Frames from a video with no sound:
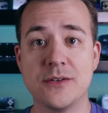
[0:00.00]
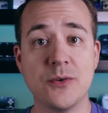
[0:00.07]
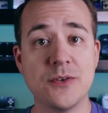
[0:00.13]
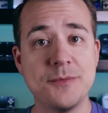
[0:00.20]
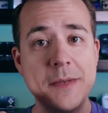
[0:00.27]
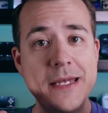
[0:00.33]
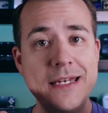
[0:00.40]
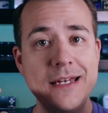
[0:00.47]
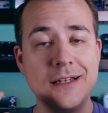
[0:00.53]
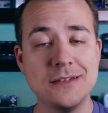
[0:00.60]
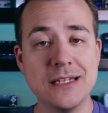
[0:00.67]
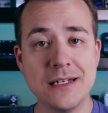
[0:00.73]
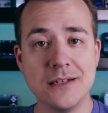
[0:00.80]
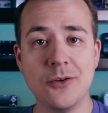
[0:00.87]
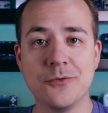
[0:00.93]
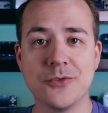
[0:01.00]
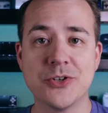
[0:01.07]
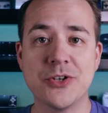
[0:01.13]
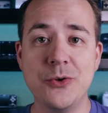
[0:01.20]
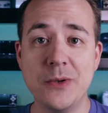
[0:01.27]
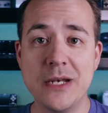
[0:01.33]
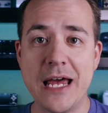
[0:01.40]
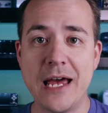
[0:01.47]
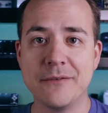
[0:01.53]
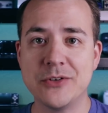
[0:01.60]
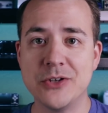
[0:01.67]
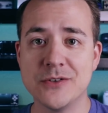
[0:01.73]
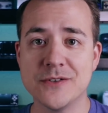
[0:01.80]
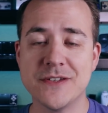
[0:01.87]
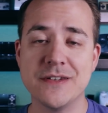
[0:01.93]
So it's been a little over
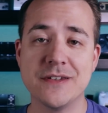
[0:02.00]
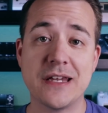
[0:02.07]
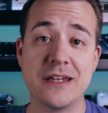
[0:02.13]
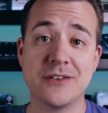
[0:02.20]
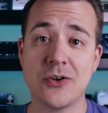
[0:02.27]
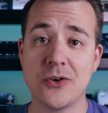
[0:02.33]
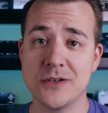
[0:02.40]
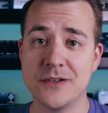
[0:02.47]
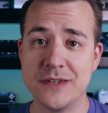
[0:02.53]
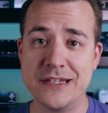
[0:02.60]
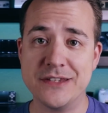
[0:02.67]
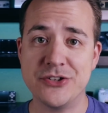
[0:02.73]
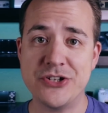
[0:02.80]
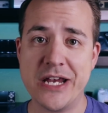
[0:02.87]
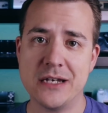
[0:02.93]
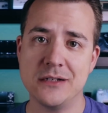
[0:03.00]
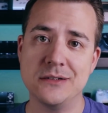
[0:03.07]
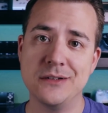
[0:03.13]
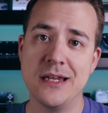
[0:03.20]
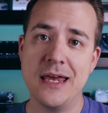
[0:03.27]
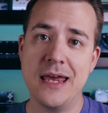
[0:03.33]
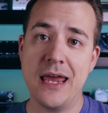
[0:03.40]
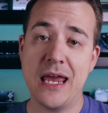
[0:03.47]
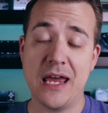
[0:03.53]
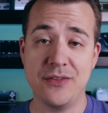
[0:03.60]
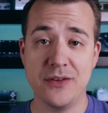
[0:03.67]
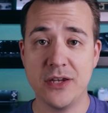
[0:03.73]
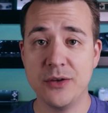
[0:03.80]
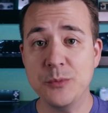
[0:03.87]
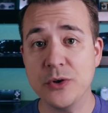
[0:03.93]
2.5 years since I started this channel
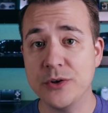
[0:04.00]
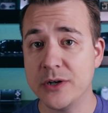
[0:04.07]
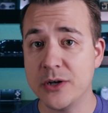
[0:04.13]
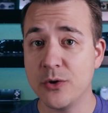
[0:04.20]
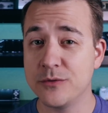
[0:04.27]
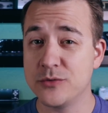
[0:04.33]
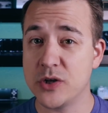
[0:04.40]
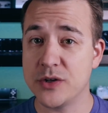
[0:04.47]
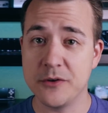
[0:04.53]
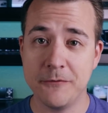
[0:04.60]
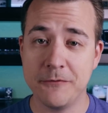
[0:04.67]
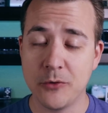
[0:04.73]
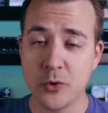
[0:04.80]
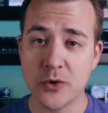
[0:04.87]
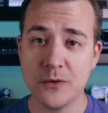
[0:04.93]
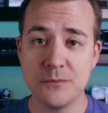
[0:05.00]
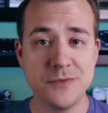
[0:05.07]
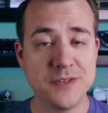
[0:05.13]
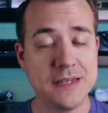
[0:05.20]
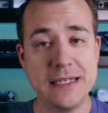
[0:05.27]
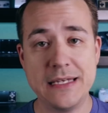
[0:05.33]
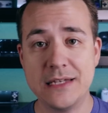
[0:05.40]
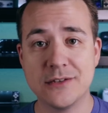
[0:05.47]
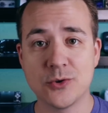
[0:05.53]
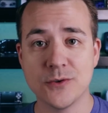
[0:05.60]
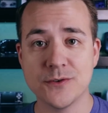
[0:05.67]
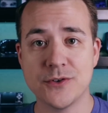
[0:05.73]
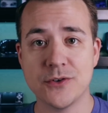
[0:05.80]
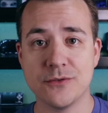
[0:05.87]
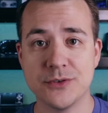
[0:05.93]
and the community over on the forums and the
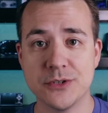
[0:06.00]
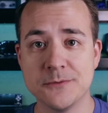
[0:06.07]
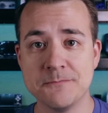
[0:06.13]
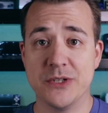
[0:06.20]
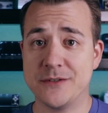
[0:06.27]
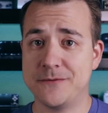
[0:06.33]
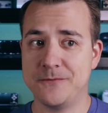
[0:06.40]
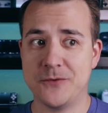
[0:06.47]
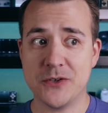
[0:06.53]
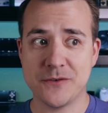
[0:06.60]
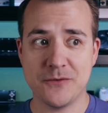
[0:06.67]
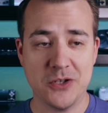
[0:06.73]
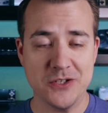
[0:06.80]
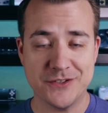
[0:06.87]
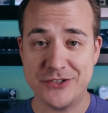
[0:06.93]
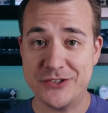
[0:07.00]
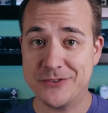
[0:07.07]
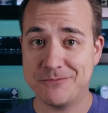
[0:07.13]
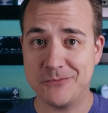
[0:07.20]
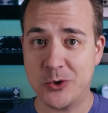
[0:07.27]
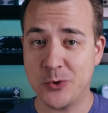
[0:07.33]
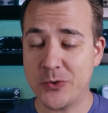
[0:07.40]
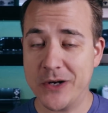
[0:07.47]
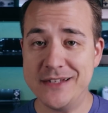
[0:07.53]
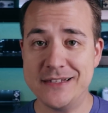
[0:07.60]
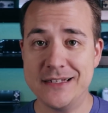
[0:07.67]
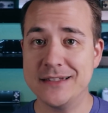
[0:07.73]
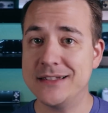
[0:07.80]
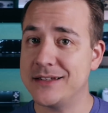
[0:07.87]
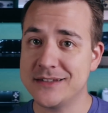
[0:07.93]
Discord server, which first of all is just
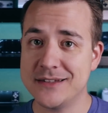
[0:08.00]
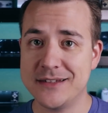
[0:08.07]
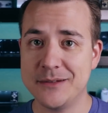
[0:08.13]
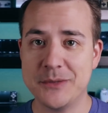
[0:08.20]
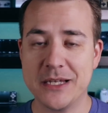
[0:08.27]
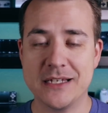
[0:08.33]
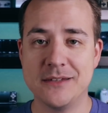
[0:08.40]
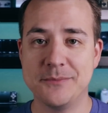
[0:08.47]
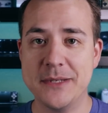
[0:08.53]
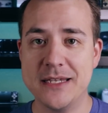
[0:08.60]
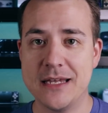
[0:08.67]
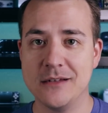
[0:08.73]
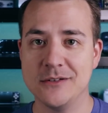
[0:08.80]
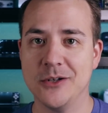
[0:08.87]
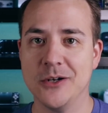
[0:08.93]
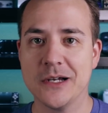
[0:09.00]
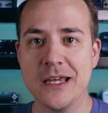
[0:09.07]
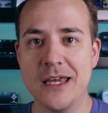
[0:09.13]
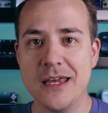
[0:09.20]
crazy. It doesn't seem like it's been that long.